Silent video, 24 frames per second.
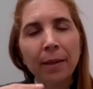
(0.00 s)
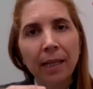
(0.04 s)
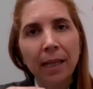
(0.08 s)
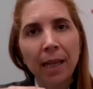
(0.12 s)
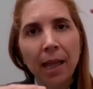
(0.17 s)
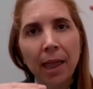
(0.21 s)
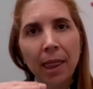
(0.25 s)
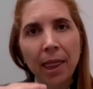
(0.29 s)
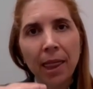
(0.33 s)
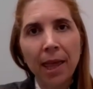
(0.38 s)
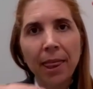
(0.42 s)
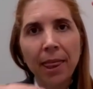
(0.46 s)

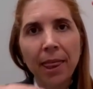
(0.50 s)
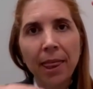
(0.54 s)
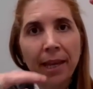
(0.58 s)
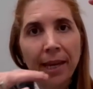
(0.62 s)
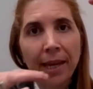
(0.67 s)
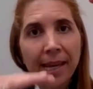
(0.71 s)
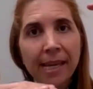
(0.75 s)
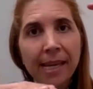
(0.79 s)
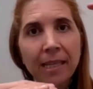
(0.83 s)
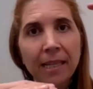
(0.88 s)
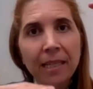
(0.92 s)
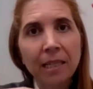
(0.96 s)
that there
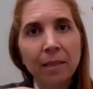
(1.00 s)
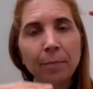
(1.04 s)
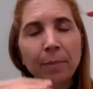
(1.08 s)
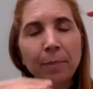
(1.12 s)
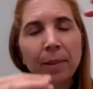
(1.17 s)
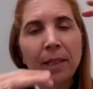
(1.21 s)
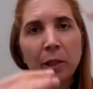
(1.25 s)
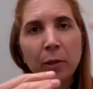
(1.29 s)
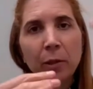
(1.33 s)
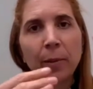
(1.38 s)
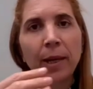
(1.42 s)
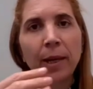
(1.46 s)
is
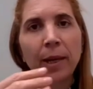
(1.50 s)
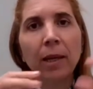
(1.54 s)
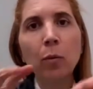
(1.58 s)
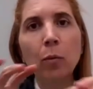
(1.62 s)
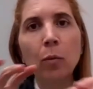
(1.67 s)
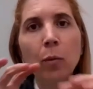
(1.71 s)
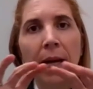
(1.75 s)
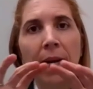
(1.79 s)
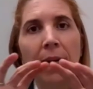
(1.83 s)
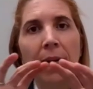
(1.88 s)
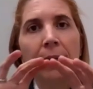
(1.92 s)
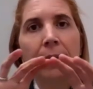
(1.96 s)
between
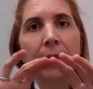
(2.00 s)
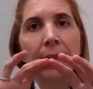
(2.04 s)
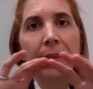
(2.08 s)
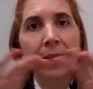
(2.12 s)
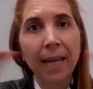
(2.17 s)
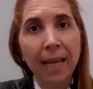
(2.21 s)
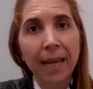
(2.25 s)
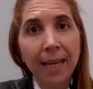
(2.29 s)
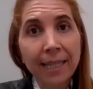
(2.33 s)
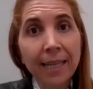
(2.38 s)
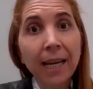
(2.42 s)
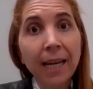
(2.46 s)
where the
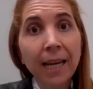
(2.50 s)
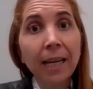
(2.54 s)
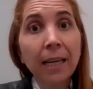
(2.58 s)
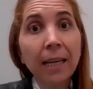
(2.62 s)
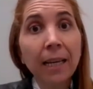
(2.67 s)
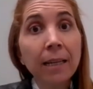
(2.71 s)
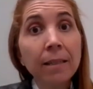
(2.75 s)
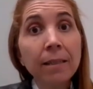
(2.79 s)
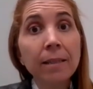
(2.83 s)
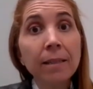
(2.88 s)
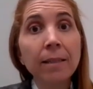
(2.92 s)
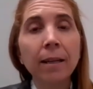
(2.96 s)
data
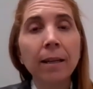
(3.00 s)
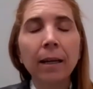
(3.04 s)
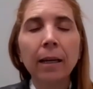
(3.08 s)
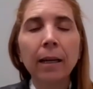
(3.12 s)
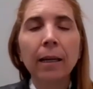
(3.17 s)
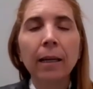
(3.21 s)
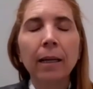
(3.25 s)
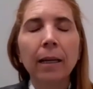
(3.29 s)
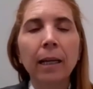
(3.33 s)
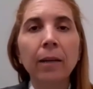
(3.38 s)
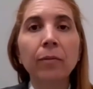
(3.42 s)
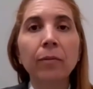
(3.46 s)
is,
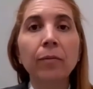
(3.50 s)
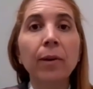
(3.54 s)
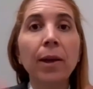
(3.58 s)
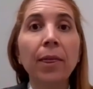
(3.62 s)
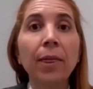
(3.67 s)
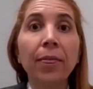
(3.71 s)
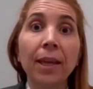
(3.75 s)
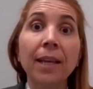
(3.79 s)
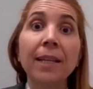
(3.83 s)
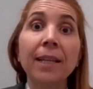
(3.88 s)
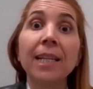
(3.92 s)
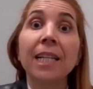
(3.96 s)
if we
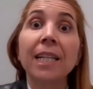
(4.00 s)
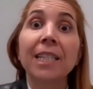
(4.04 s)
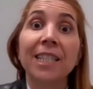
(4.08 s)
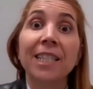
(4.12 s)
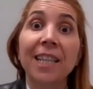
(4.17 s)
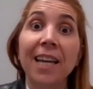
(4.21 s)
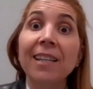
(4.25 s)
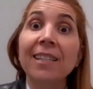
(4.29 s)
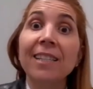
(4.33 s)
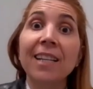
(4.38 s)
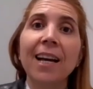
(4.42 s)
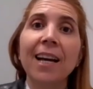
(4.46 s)
think that
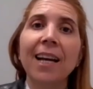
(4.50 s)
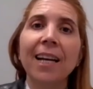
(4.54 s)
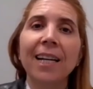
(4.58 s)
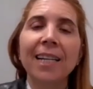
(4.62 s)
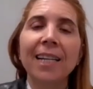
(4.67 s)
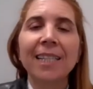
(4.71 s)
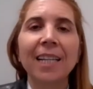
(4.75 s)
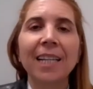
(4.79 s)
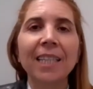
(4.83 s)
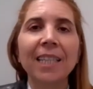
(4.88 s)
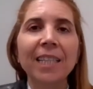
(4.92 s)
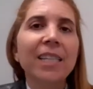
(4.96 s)
data is
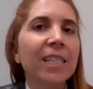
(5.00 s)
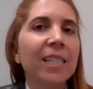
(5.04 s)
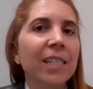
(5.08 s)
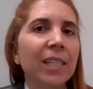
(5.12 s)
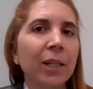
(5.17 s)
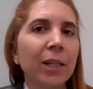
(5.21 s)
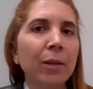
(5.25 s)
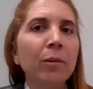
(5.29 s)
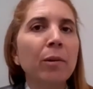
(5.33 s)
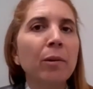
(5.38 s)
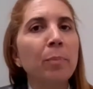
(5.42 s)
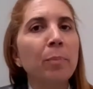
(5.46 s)
a
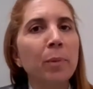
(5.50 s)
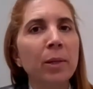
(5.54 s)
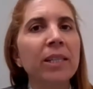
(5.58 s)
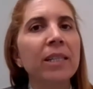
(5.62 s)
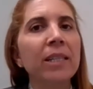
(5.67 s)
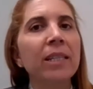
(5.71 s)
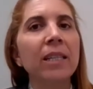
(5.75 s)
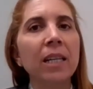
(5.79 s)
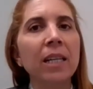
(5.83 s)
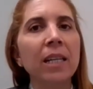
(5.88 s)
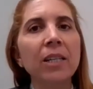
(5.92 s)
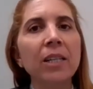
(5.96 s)
digital
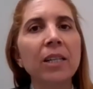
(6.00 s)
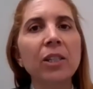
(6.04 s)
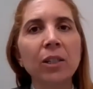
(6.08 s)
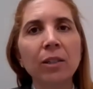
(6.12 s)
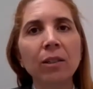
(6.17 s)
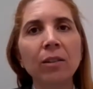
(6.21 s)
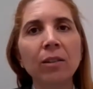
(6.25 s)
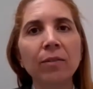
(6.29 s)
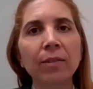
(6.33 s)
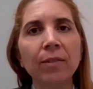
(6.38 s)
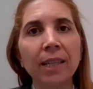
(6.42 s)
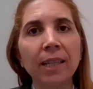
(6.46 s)
representation
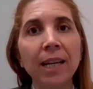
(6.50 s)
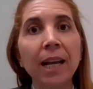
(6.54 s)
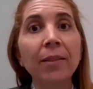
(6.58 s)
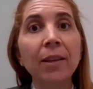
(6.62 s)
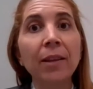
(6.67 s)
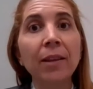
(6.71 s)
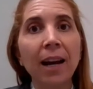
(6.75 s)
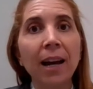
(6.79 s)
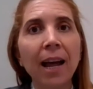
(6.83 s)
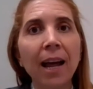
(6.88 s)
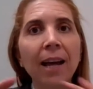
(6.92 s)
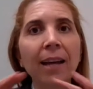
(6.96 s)
of an
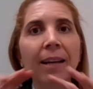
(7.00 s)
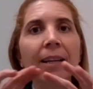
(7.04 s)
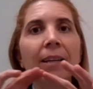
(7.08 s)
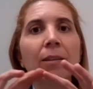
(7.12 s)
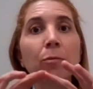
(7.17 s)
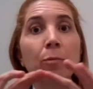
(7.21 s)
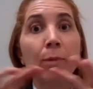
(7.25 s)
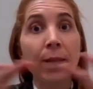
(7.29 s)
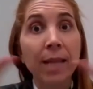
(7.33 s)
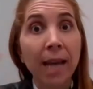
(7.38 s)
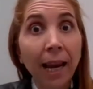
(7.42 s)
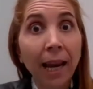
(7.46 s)
underlying
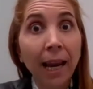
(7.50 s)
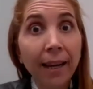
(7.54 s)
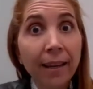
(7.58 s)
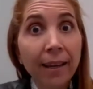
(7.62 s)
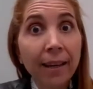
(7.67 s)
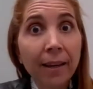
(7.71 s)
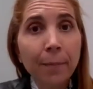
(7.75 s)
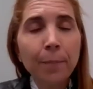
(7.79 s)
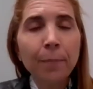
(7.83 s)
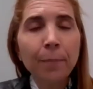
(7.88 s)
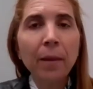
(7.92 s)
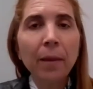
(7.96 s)

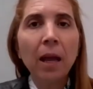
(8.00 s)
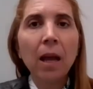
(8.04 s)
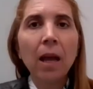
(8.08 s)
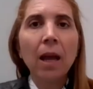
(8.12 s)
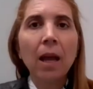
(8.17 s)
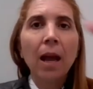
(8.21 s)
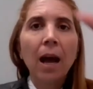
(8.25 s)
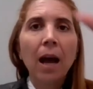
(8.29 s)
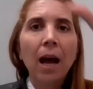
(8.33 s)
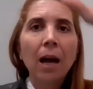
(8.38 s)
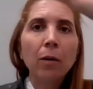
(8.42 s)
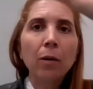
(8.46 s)
reality,
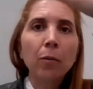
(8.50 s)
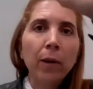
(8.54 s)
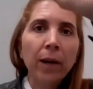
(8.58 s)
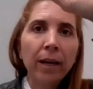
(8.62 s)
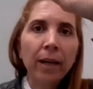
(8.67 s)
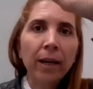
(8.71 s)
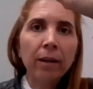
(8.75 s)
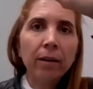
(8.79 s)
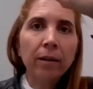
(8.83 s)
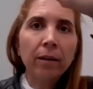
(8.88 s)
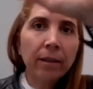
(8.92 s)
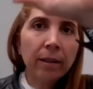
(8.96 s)
and
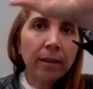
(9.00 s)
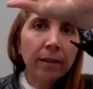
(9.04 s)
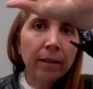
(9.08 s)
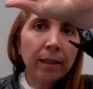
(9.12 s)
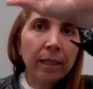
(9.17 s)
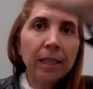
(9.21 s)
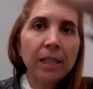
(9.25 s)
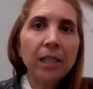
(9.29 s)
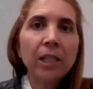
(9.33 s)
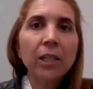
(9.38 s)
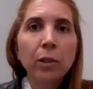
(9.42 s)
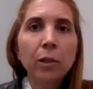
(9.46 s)
where the
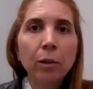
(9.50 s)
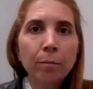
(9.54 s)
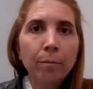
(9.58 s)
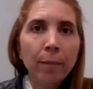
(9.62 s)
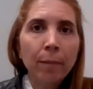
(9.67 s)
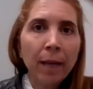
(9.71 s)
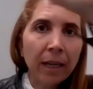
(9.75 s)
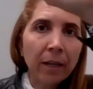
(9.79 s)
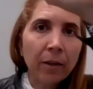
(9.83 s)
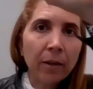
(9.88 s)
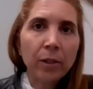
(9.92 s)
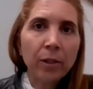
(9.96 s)
decision
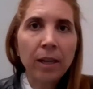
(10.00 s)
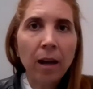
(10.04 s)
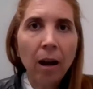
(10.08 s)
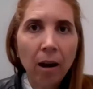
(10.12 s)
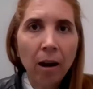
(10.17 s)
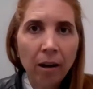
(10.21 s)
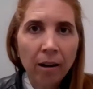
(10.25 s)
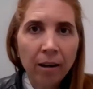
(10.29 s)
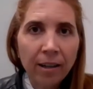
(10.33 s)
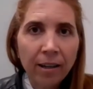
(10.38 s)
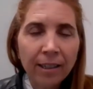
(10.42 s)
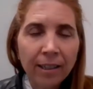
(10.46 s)
makers
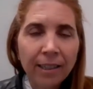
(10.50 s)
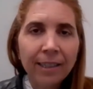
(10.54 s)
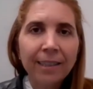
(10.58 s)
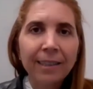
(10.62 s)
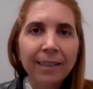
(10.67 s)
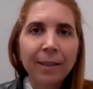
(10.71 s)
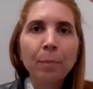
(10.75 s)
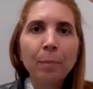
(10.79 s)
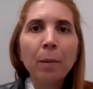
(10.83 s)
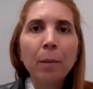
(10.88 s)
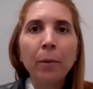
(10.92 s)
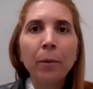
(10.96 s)
are,
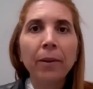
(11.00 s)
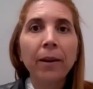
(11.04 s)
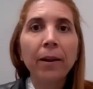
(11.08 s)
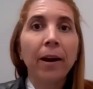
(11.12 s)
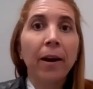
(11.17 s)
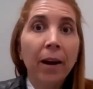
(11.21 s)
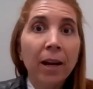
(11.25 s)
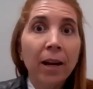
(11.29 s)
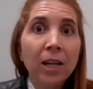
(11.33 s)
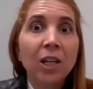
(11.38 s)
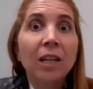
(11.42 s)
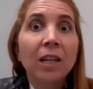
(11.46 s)
the people that are
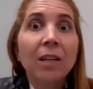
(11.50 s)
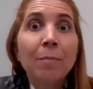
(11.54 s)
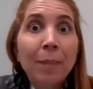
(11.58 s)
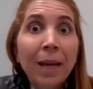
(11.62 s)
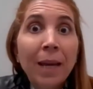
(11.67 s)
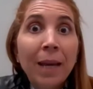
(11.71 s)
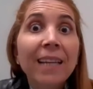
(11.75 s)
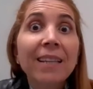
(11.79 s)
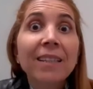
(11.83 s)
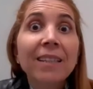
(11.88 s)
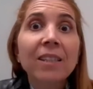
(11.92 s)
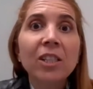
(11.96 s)
actually
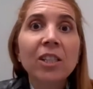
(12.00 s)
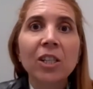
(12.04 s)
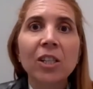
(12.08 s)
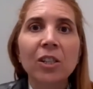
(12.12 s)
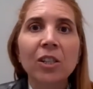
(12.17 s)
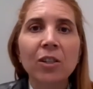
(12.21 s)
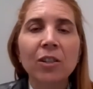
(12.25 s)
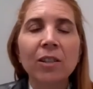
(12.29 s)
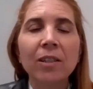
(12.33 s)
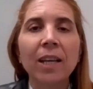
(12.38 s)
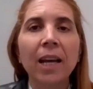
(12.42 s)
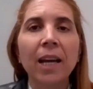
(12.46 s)
making
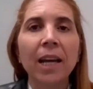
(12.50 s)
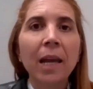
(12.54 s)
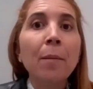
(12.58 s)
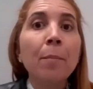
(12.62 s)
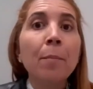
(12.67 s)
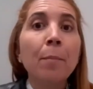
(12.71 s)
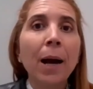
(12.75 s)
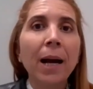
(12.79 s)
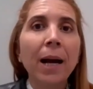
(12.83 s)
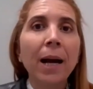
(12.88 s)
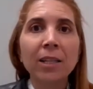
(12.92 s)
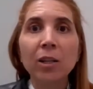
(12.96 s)
decisions that
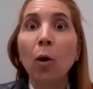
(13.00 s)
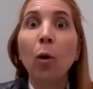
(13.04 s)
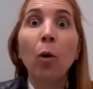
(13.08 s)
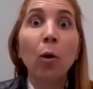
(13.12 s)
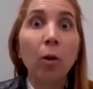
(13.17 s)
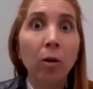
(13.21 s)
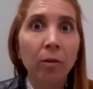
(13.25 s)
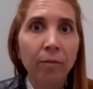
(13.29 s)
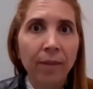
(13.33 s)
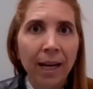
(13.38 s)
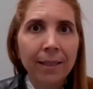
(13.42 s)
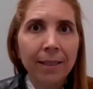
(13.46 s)
impact all
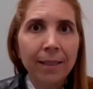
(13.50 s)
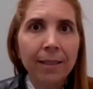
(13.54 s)
of us.